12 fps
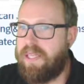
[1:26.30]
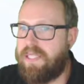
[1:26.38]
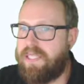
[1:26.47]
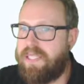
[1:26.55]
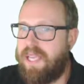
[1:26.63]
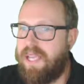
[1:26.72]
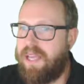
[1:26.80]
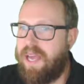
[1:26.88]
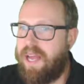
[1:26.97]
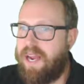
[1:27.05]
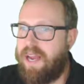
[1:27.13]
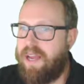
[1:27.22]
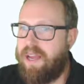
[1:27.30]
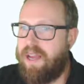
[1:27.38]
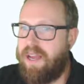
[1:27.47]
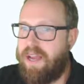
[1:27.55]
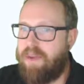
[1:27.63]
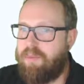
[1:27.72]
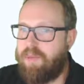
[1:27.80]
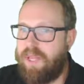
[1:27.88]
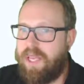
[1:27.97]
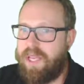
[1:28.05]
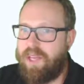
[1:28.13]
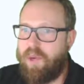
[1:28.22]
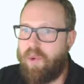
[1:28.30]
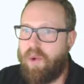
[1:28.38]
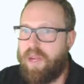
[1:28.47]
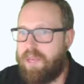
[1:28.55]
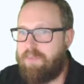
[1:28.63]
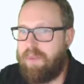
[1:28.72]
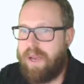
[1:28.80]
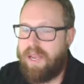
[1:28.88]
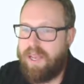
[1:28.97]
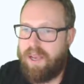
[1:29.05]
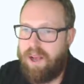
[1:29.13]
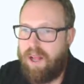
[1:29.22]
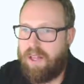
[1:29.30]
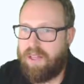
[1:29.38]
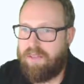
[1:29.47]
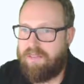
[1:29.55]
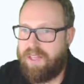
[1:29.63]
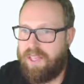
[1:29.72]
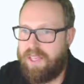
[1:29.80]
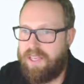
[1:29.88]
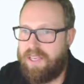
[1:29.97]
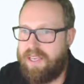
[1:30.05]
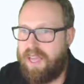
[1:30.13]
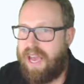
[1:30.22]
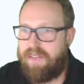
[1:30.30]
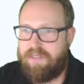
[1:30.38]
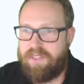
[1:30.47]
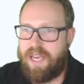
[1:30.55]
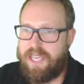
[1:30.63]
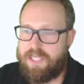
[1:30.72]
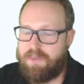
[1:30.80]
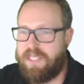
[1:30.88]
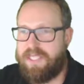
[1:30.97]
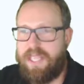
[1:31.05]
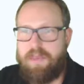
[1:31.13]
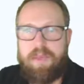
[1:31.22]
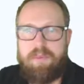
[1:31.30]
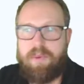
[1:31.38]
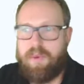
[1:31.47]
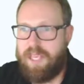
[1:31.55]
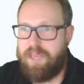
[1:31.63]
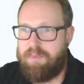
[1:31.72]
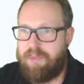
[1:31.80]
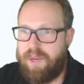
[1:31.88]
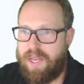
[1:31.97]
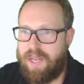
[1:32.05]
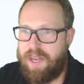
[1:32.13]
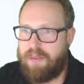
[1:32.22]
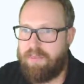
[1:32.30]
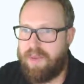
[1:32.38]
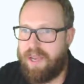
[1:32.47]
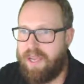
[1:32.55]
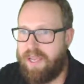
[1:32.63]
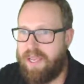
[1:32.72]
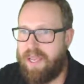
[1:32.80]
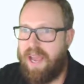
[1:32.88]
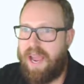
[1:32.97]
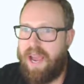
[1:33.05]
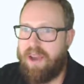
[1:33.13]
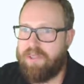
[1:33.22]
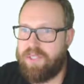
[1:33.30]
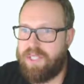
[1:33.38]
say that I'm really annoyed by all of the advertisements that people keep putting on my house.